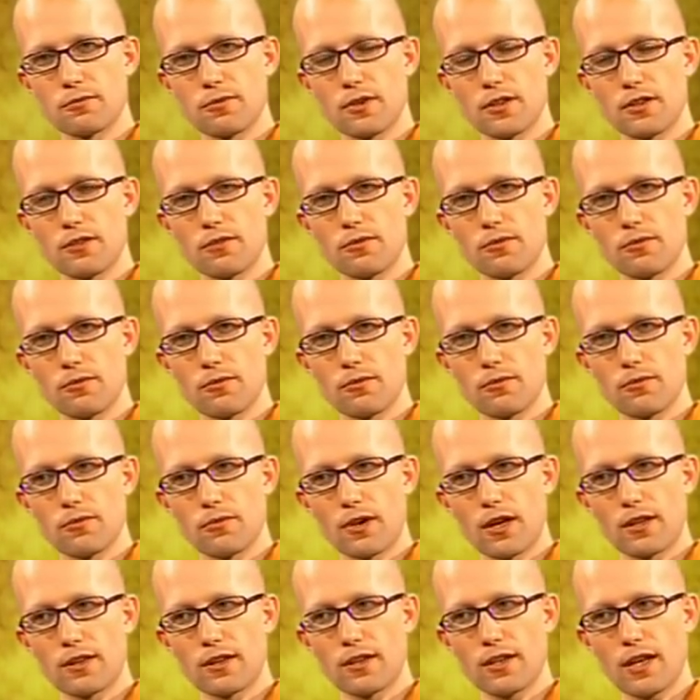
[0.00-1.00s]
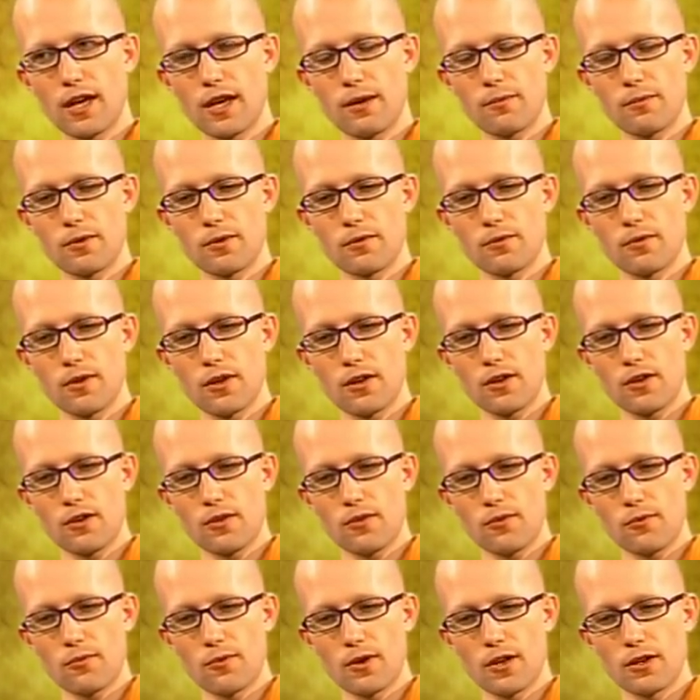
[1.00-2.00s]
When, at the time when,
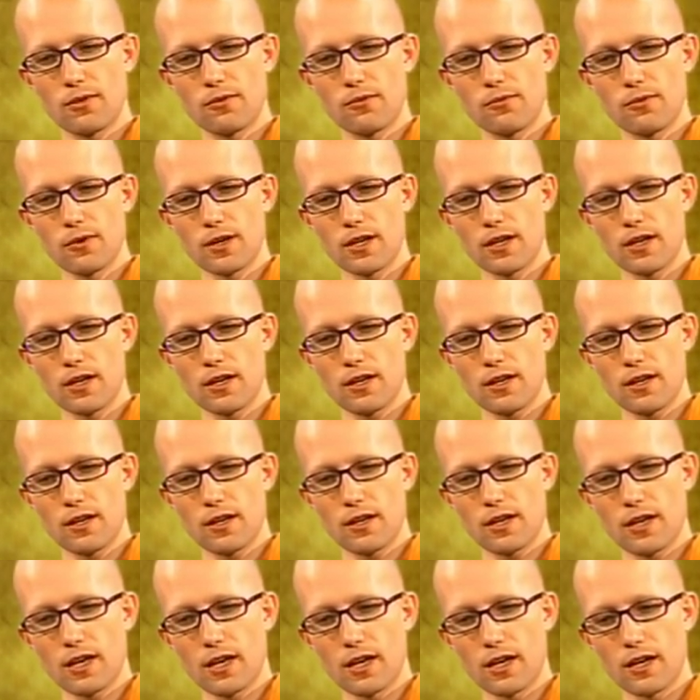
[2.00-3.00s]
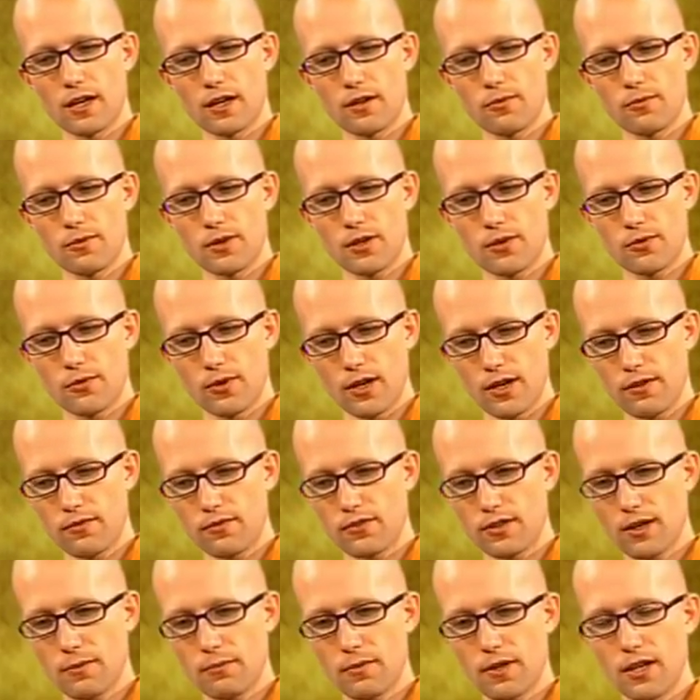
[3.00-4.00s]
when we, uh, we crave
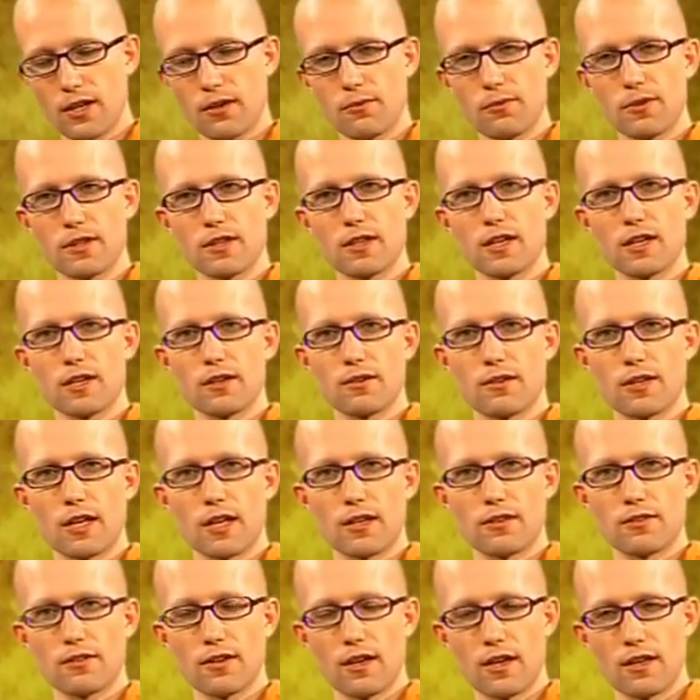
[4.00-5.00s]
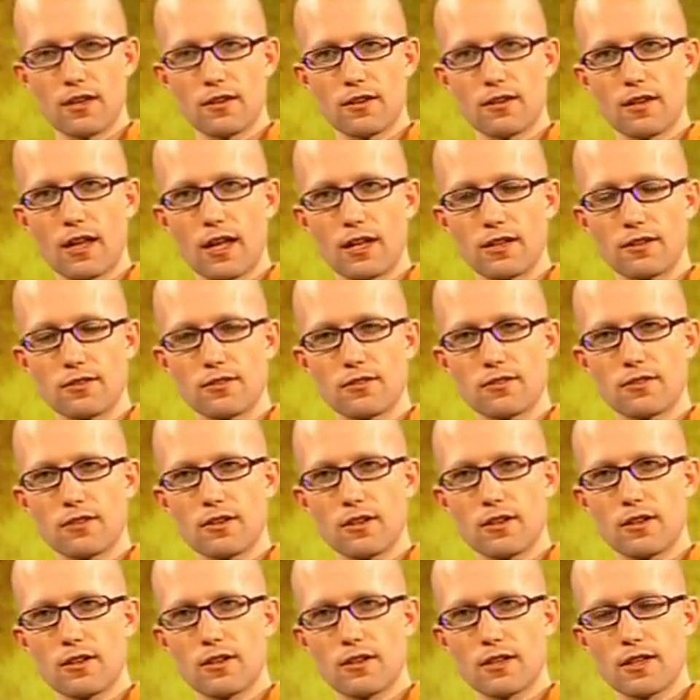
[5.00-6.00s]
something, we think, yes, I, that's,
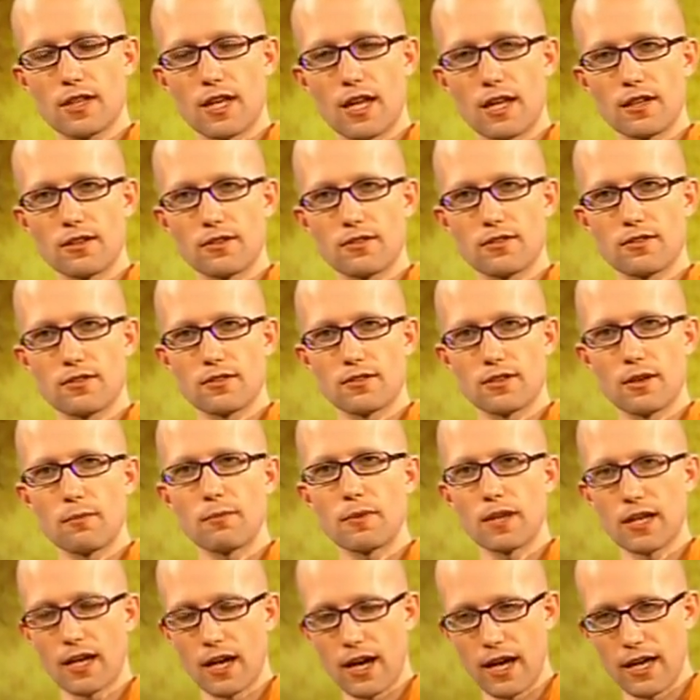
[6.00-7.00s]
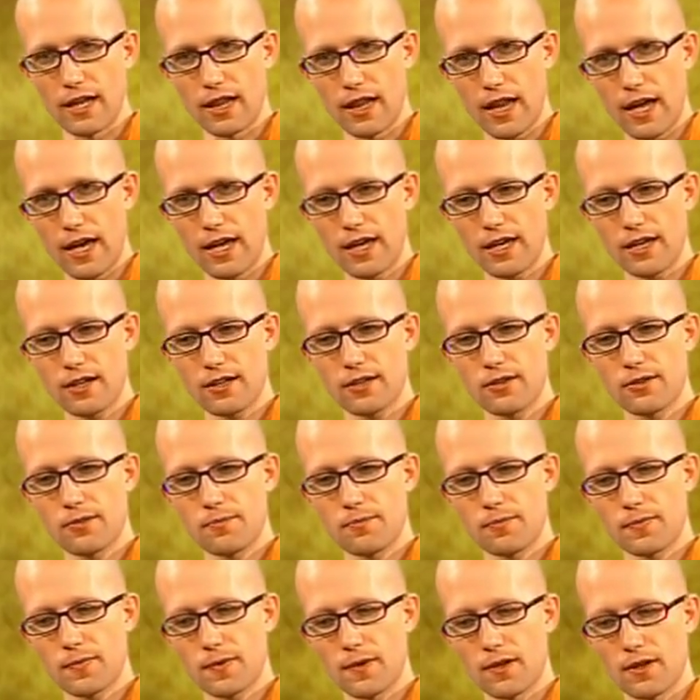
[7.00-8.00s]
that's something I like,
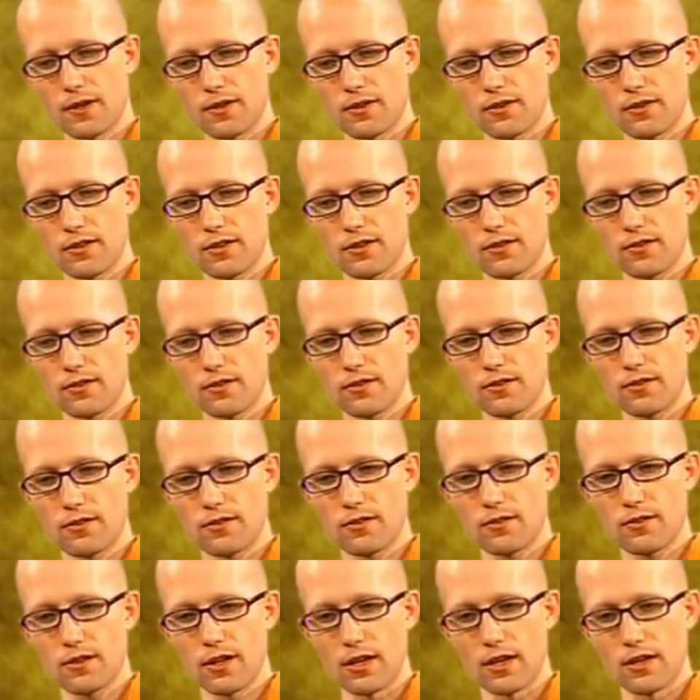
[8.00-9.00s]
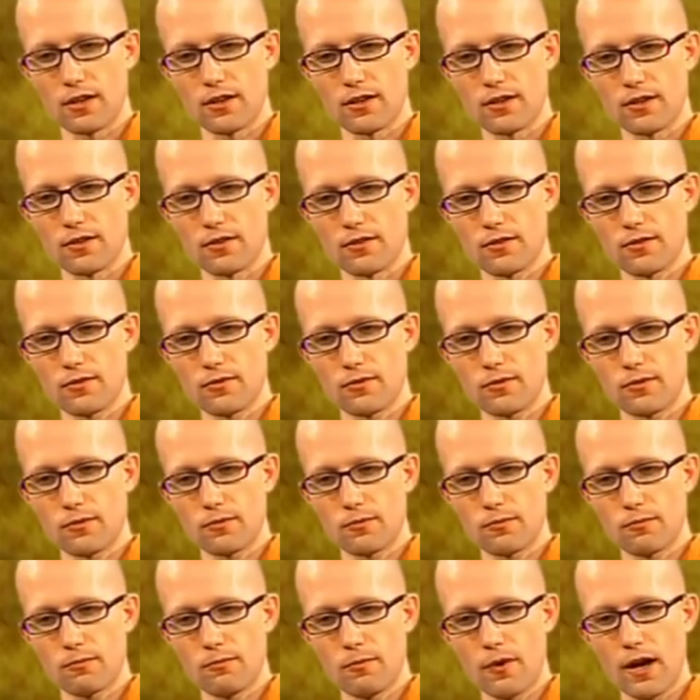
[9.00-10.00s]
you know, this is uh,
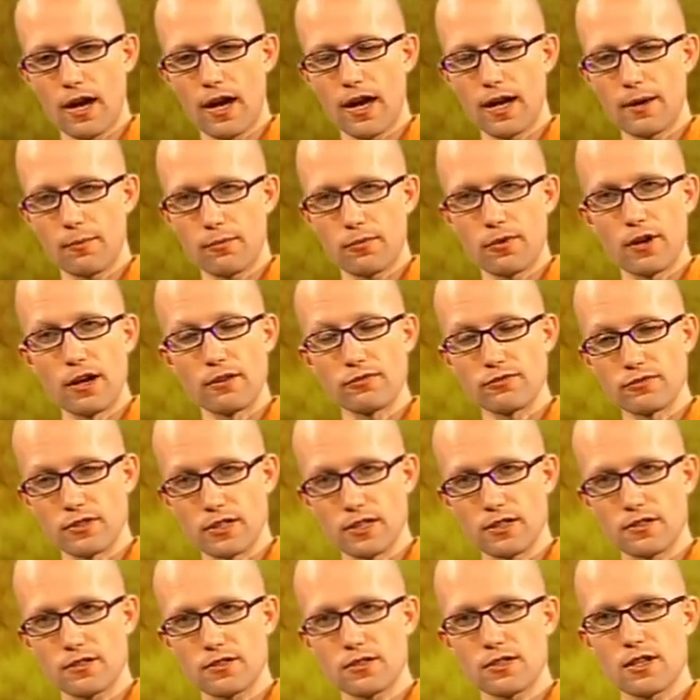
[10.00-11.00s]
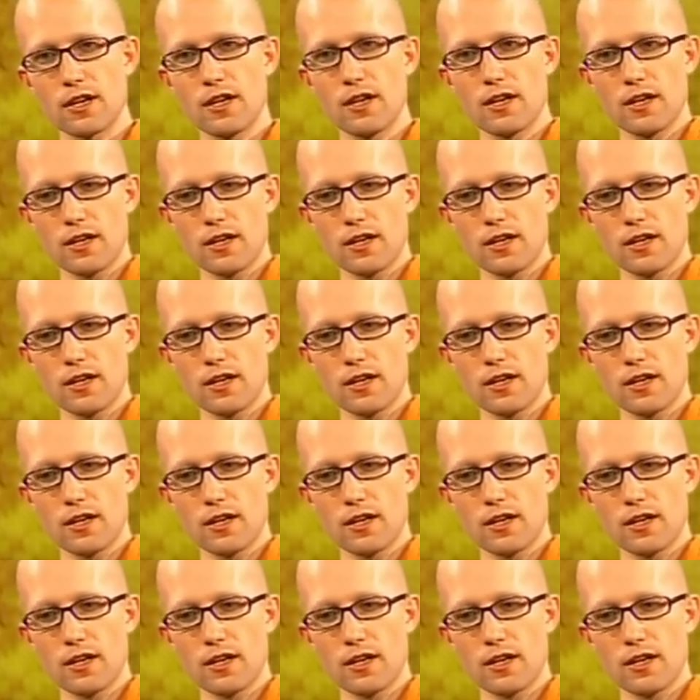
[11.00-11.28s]
my preference,